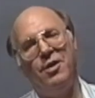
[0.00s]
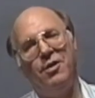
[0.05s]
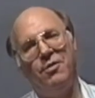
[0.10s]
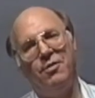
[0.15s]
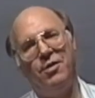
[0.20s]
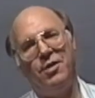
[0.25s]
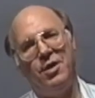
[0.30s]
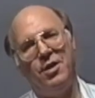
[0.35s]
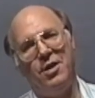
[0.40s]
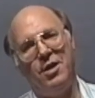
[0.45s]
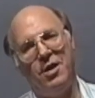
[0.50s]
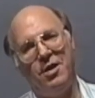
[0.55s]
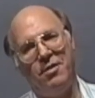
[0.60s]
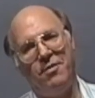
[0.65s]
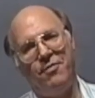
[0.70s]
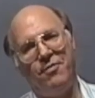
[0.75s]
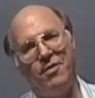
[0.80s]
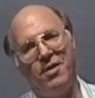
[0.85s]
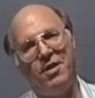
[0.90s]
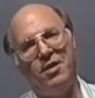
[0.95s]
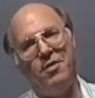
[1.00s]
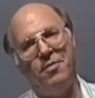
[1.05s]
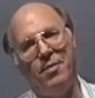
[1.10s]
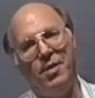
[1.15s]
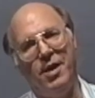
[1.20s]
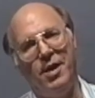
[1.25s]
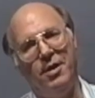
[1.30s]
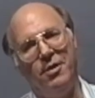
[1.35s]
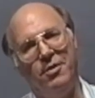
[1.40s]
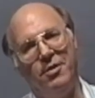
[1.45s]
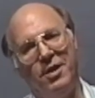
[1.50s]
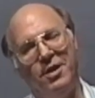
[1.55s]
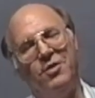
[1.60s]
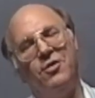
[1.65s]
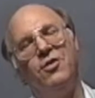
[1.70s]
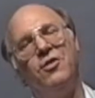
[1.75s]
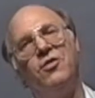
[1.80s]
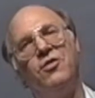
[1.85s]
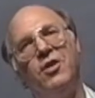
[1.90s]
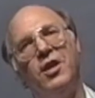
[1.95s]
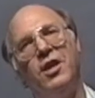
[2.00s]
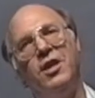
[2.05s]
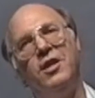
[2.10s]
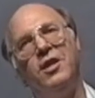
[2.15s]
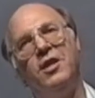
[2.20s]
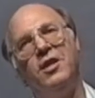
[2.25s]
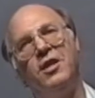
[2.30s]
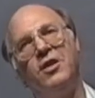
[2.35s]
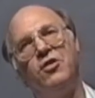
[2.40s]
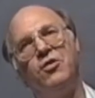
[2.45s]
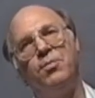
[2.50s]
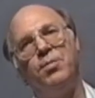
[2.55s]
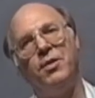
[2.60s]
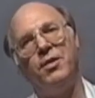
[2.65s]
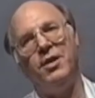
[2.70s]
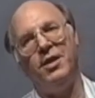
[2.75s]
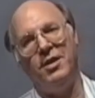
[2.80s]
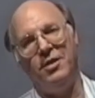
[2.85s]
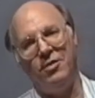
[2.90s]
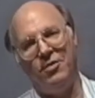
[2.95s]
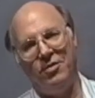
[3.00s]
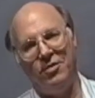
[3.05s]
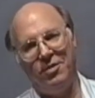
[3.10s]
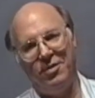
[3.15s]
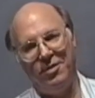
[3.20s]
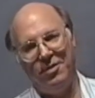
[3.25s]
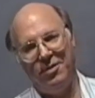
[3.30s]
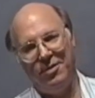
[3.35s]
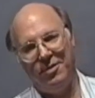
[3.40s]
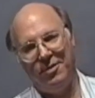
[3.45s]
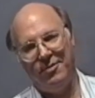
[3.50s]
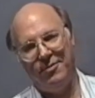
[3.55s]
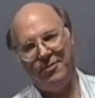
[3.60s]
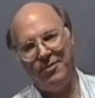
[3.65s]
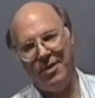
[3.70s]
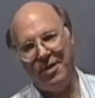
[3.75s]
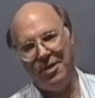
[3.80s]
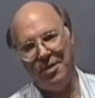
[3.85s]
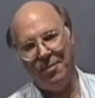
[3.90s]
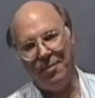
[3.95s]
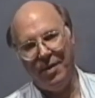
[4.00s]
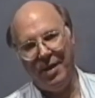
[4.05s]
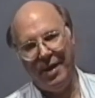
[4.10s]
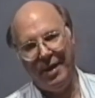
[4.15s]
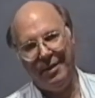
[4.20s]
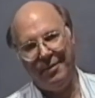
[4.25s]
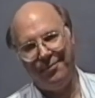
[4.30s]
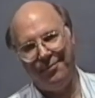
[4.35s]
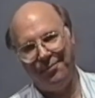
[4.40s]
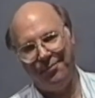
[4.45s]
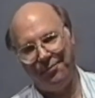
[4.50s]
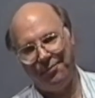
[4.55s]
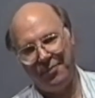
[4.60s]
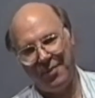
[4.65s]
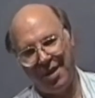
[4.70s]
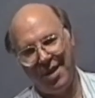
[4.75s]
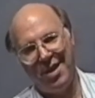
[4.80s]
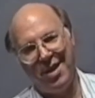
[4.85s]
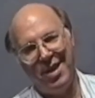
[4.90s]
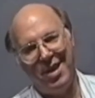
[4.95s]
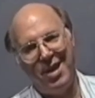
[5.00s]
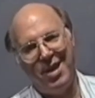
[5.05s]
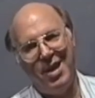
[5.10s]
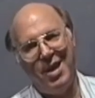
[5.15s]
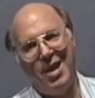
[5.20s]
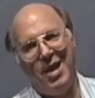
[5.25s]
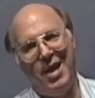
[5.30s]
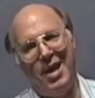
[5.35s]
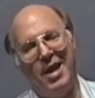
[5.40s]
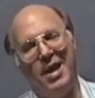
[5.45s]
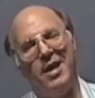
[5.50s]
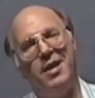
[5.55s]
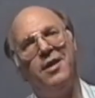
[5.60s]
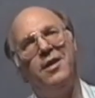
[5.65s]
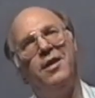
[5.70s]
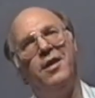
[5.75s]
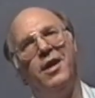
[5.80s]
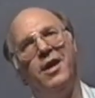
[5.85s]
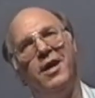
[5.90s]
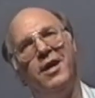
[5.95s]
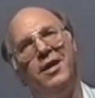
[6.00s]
with a young friend of mine, or I should say an inexperienced friend of mine. And